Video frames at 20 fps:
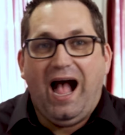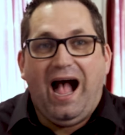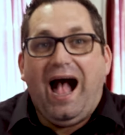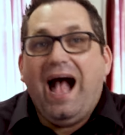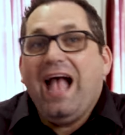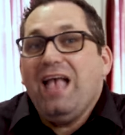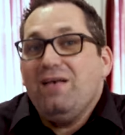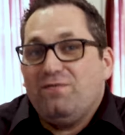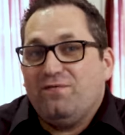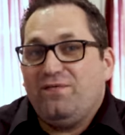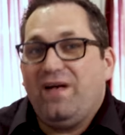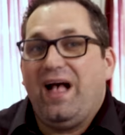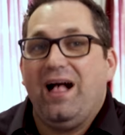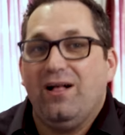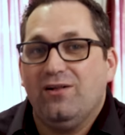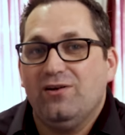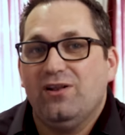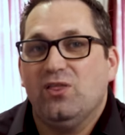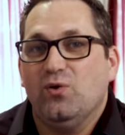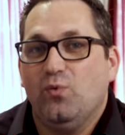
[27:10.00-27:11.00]
I
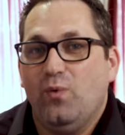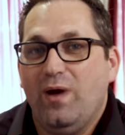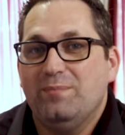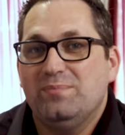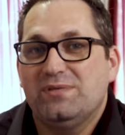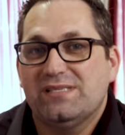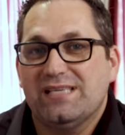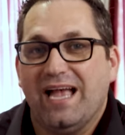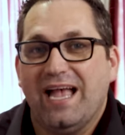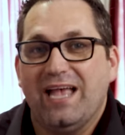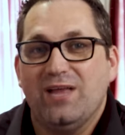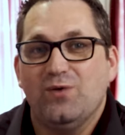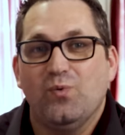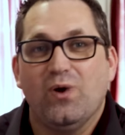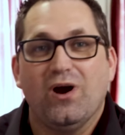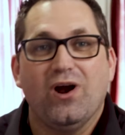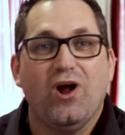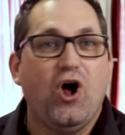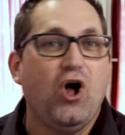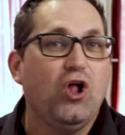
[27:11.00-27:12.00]
found the website
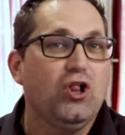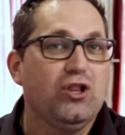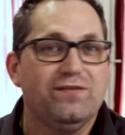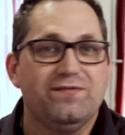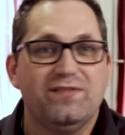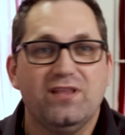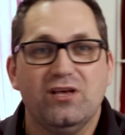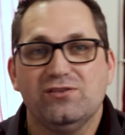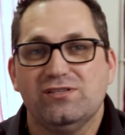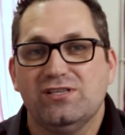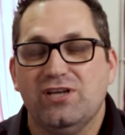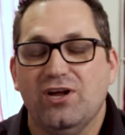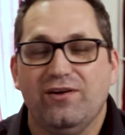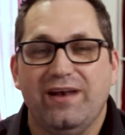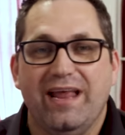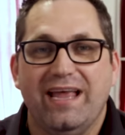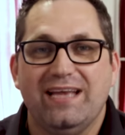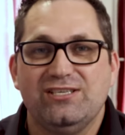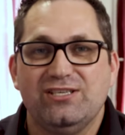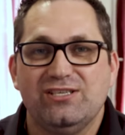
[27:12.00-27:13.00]
where all of those
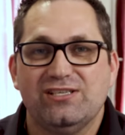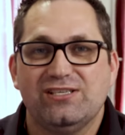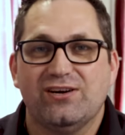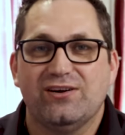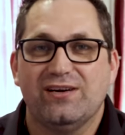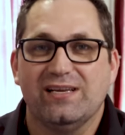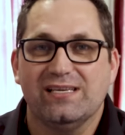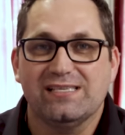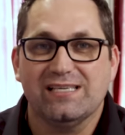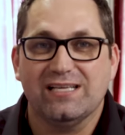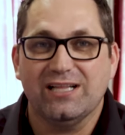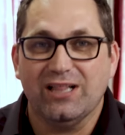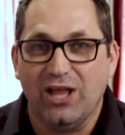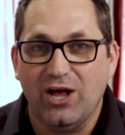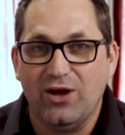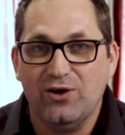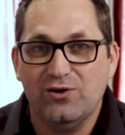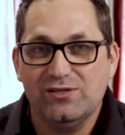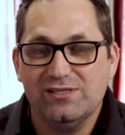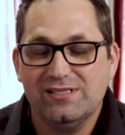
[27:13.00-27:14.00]
donations are
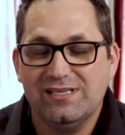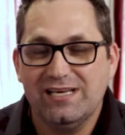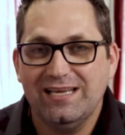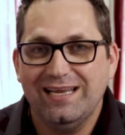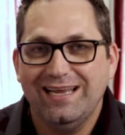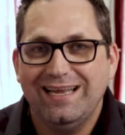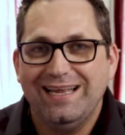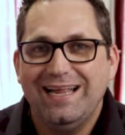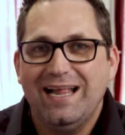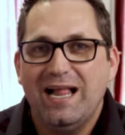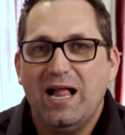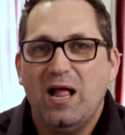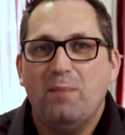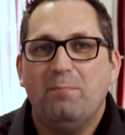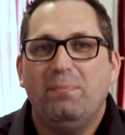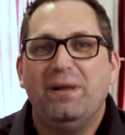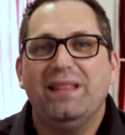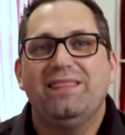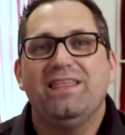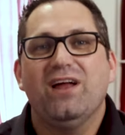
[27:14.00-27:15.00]
disclosed,
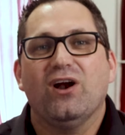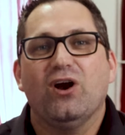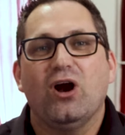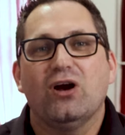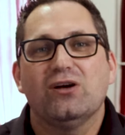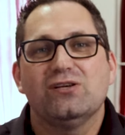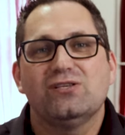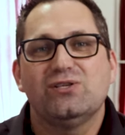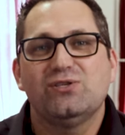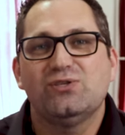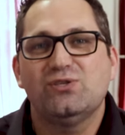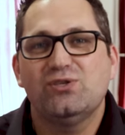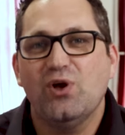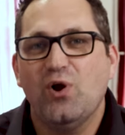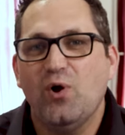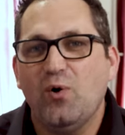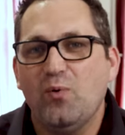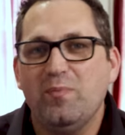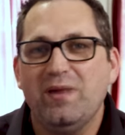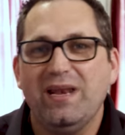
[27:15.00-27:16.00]
but there are
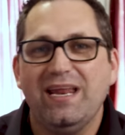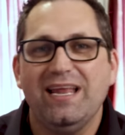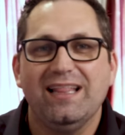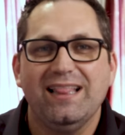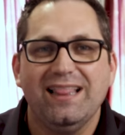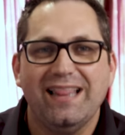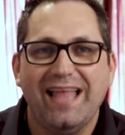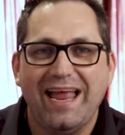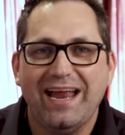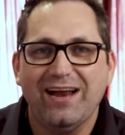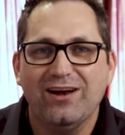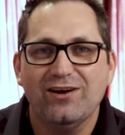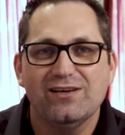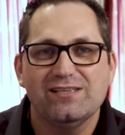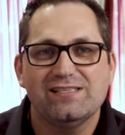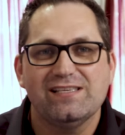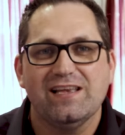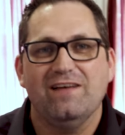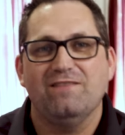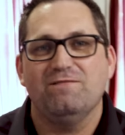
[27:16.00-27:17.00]
so many
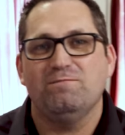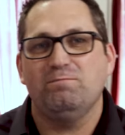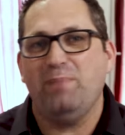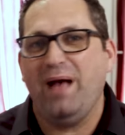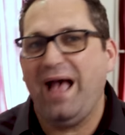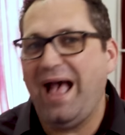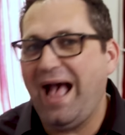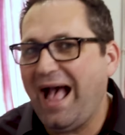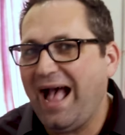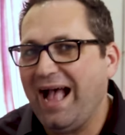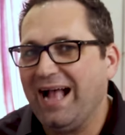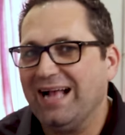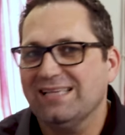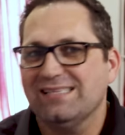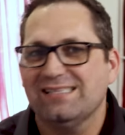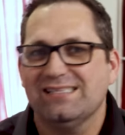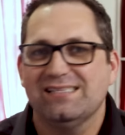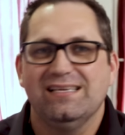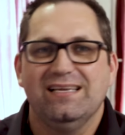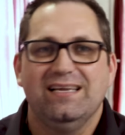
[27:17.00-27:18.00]
layers of
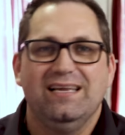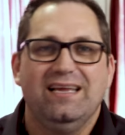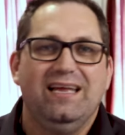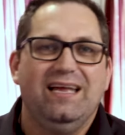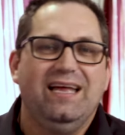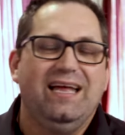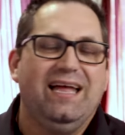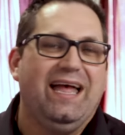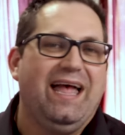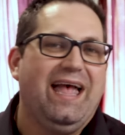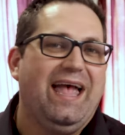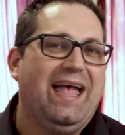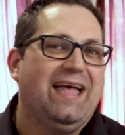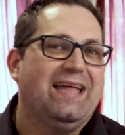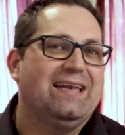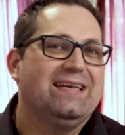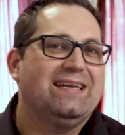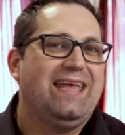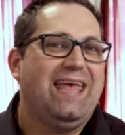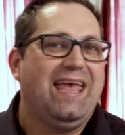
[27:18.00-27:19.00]
PACs
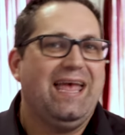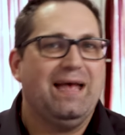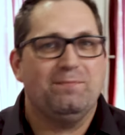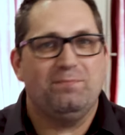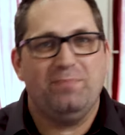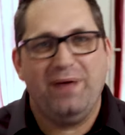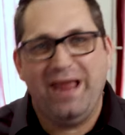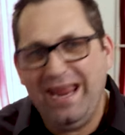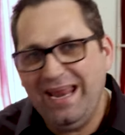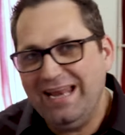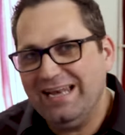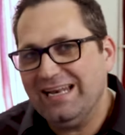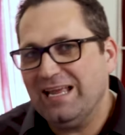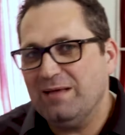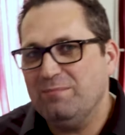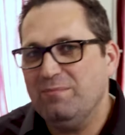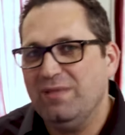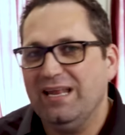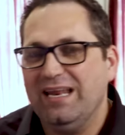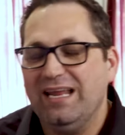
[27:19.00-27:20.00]
and campaign
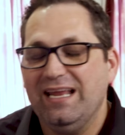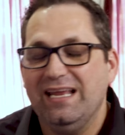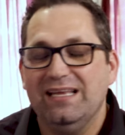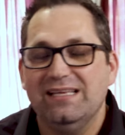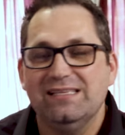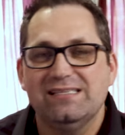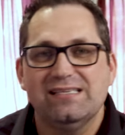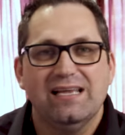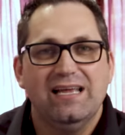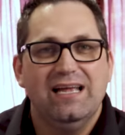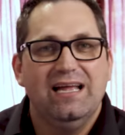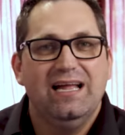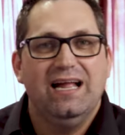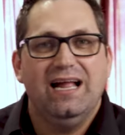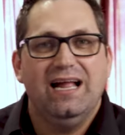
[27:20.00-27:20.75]
committees.